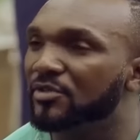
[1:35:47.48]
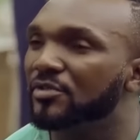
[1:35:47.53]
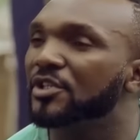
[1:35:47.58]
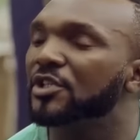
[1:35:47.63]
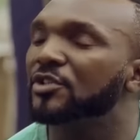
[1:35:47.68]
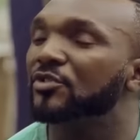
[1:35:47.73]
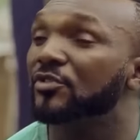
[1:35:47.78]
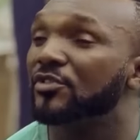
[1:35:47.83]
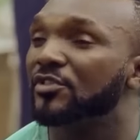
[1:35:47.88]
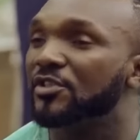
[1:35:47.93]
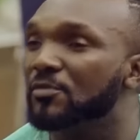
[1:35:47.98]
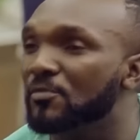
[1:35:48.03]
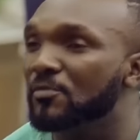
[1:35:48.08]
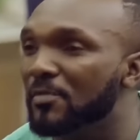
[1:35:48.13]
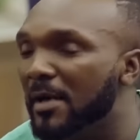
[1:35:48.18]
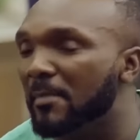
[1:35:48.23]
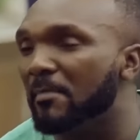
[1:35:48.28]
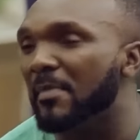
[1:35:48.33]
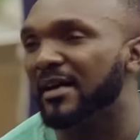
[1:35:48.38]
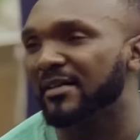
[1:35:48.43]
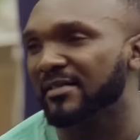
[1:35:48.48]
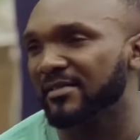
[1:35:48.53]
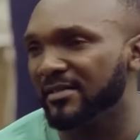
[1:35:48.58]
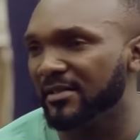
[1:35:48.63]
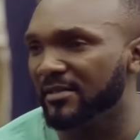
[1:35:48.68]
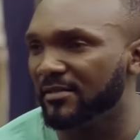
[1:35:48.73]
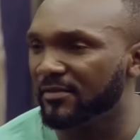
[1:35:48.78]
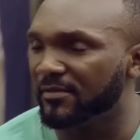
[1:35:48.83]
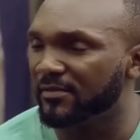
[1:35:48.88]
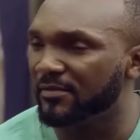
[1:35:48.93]
you need to see where Max
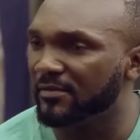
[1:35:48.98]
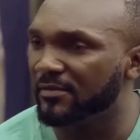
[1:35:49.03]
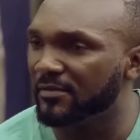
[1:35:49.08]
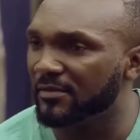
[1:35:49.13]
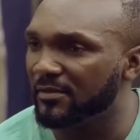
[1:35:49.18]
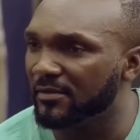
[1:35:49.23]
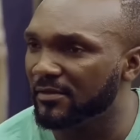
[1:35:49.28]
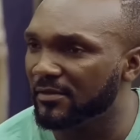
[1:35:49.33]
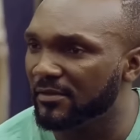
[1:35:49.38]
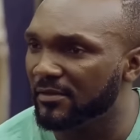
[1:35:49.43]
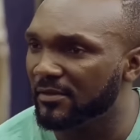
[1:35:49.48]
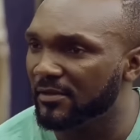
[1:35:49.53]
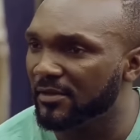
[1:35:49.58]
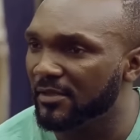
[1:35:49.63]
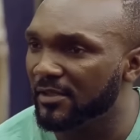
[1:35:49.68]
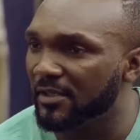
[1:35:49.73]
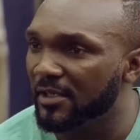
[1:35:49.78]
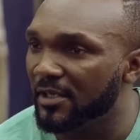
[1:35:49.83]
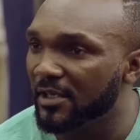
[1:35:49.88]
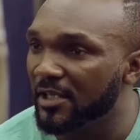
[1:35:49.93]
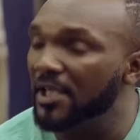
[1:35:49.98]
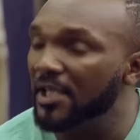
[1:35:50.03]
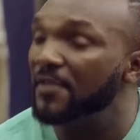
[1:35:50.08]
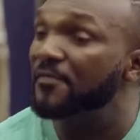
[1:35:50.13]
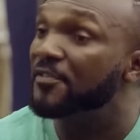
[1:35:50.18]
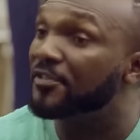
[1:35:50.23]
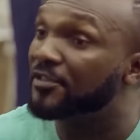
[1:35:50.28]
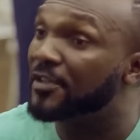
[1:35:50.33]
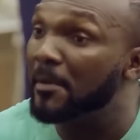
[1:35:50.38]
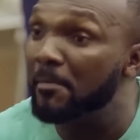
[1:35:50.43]
lives.
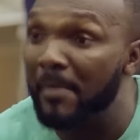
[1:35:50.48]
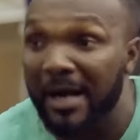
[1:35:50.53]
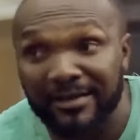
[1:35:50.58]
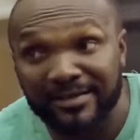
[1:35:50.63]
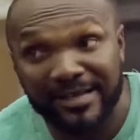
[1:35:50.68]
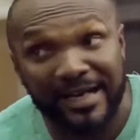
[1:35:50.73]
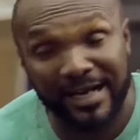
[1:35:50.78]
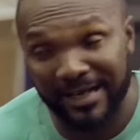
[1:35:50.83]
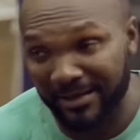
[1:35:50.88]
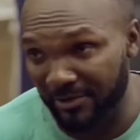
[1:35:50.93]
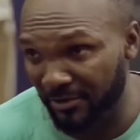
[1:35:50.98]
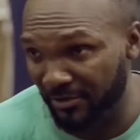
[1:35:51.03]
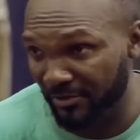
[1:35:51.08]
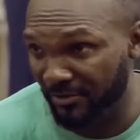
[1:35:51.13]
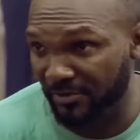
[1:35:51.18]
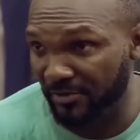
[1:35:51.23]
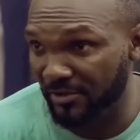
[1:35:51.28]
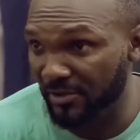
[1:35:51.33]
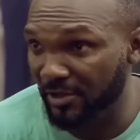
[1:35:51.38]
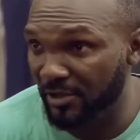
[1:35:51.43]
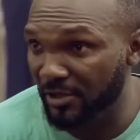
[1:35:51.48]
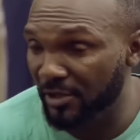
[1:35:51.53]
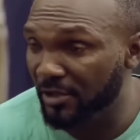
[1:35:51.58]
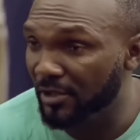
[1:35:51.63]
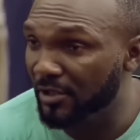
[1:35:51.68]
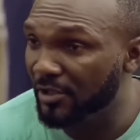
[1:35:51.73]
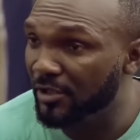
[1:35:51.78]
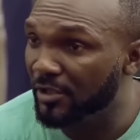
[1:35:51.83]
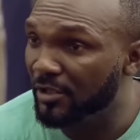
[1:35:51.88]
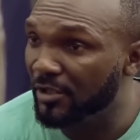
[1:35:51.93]
If you see Mars' house,
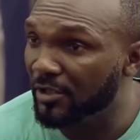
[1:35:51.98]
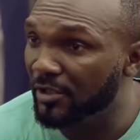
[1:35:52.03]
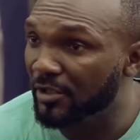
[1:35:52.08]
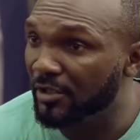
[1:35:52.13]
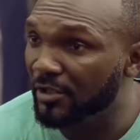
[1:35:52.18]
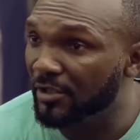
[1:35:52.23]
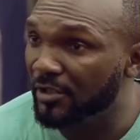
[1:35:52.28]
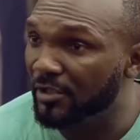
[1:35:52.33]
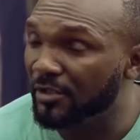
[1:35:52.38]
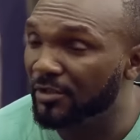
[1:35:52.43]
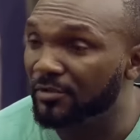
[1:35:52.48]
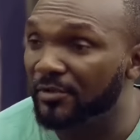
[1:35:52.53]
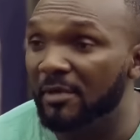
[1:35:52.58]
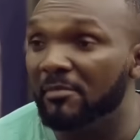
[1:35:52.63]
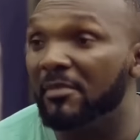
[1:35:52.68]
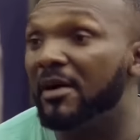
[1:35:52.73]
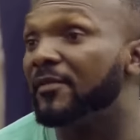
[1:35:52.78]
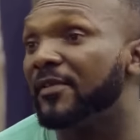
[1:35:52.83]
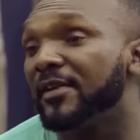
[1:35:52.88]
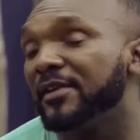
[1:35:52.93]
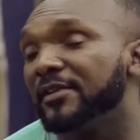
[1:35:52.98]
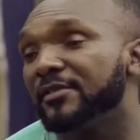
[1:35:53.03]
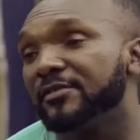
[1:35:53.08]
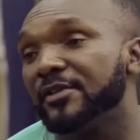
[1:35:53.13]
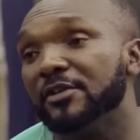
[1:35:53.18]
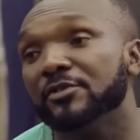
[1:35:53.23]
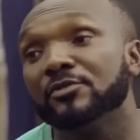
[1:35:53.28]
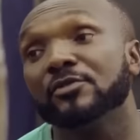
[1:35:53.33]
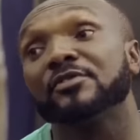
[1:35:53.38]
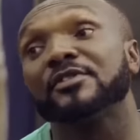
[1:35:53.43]
my
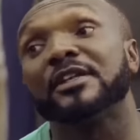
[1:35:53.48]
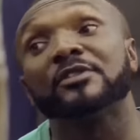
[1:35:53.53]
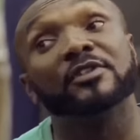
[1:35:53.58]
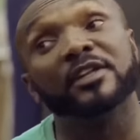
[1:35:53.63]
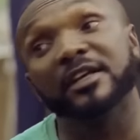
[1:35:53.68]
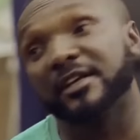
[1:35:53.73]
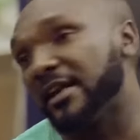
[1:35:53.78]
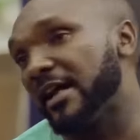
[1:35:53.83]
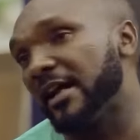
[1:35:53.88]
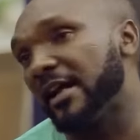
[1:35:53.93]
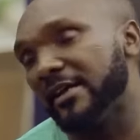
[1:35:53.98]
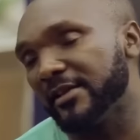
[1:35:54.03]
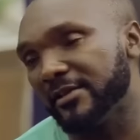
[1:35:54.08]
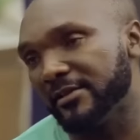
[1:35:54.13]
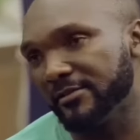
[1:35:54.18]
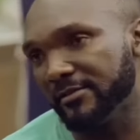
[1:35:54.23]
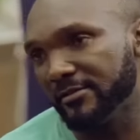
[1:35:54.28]
friend, you start to cry.